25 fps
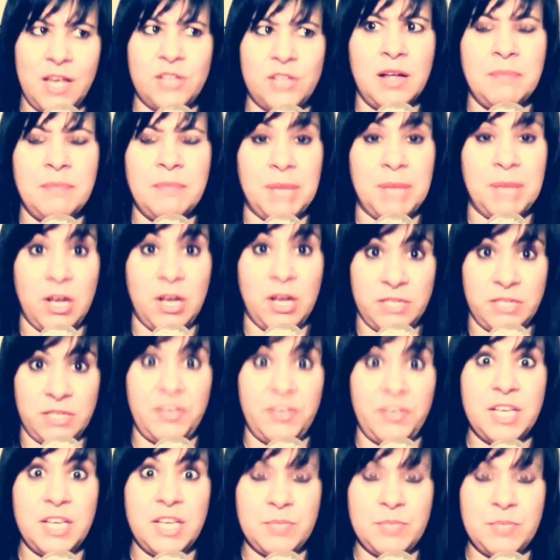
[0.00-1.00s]
Because
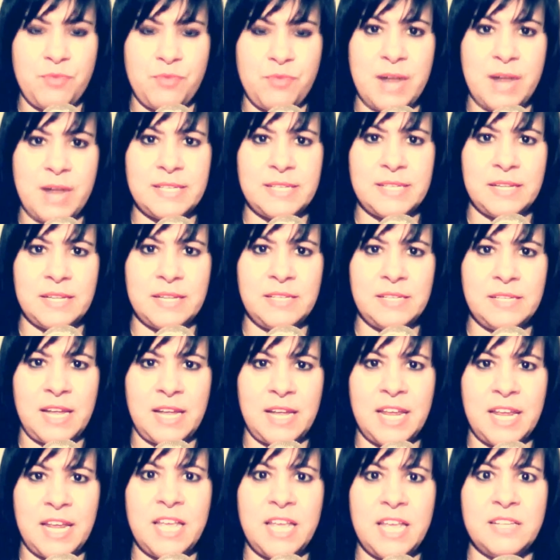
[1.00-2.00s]
of his presence
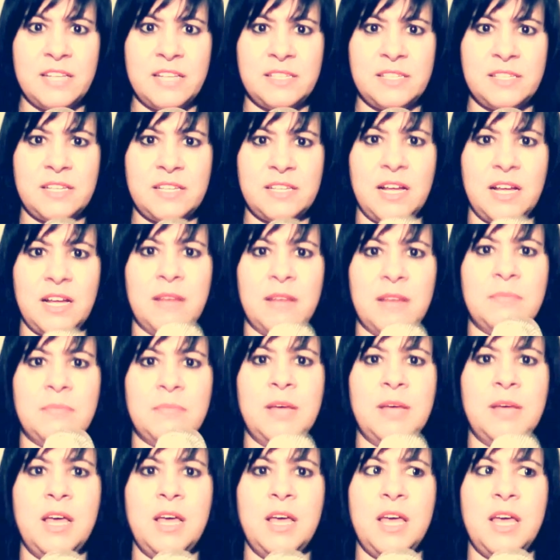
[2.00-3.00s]
and his
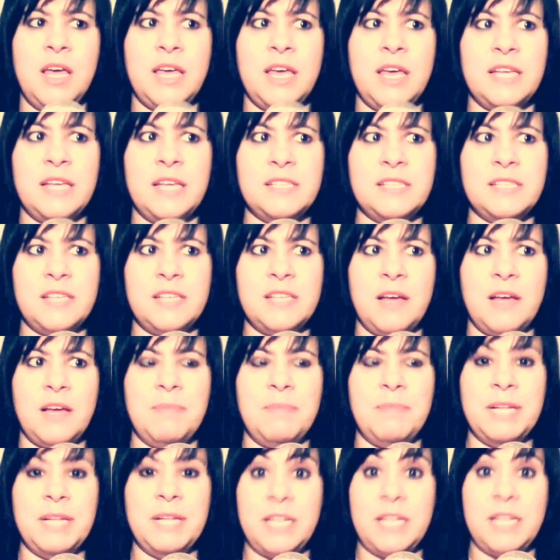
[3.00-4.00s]

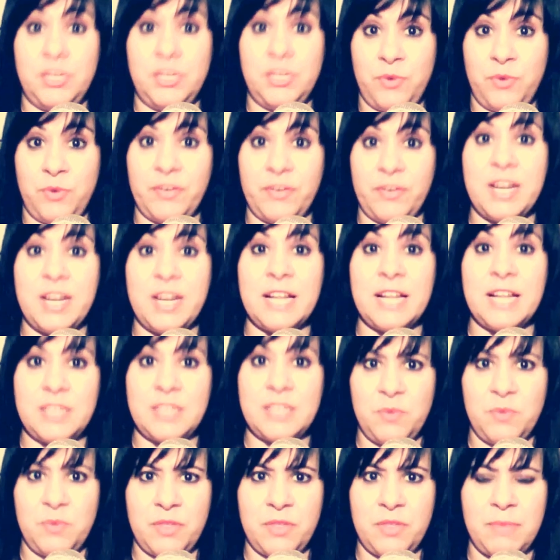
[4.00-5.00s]
ability to have
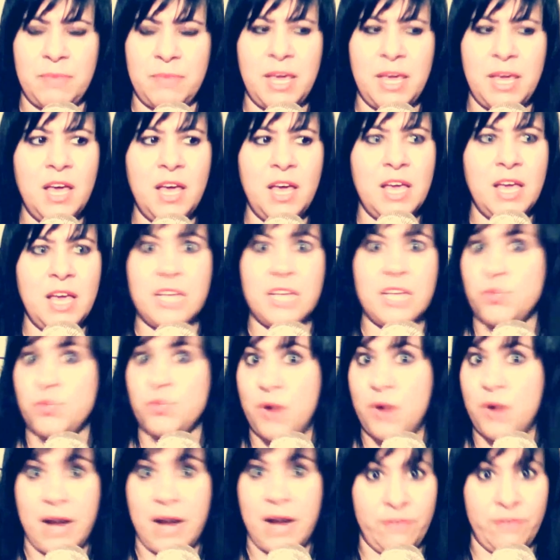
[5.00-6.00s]
connected with me is
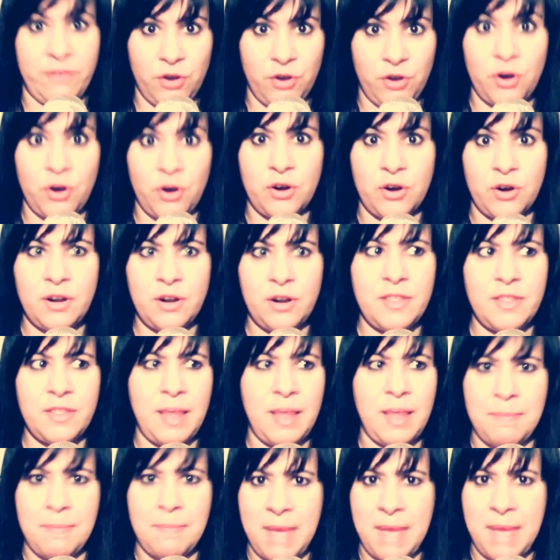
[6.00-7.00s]
where I've learned
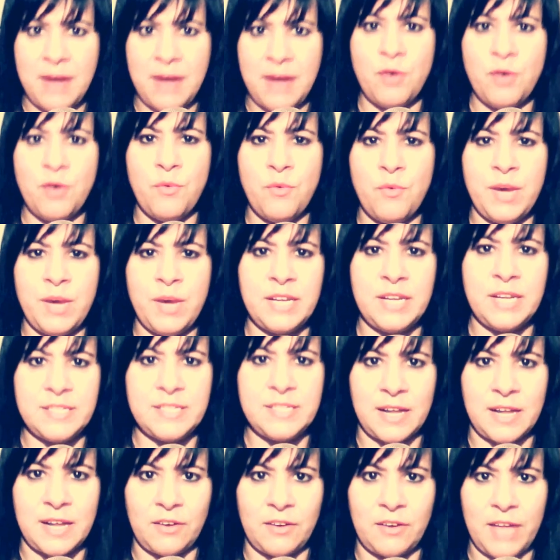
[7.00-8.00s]
that men read
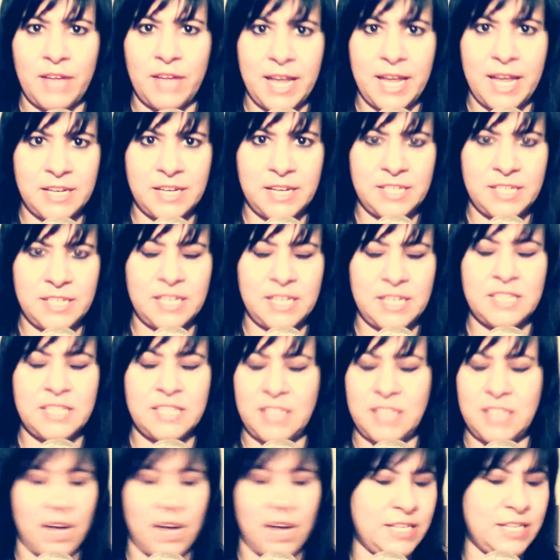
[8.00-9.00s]
subtle hints and
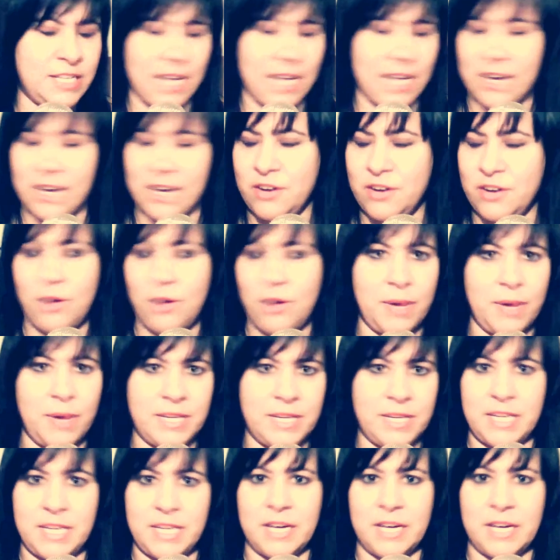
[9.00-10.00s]
signs. I had no
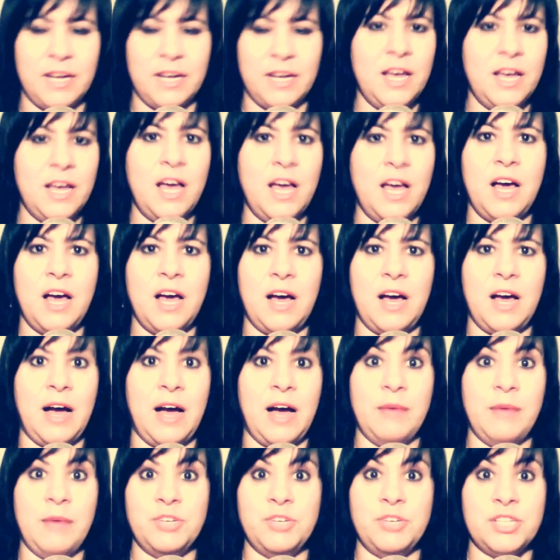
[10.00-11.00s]
idea.
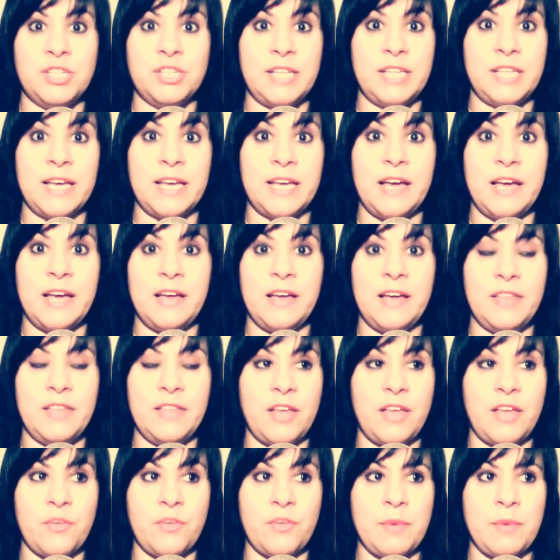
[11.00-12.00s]
I was just like
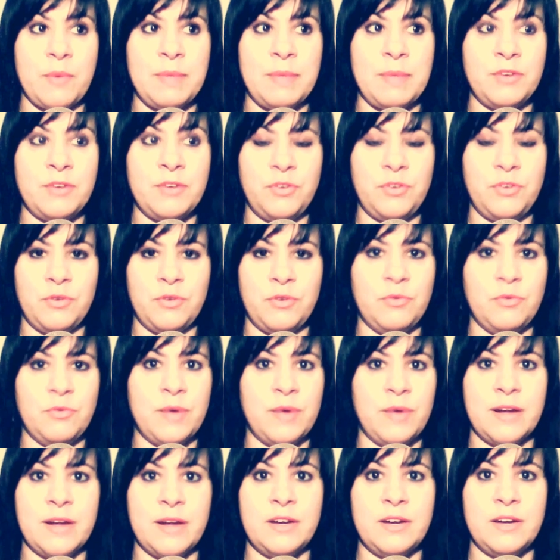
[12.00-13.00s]
the other women too,
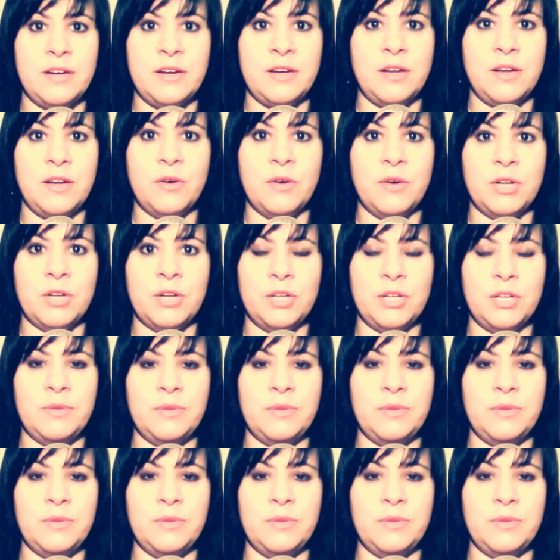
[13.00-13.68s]
who had no clue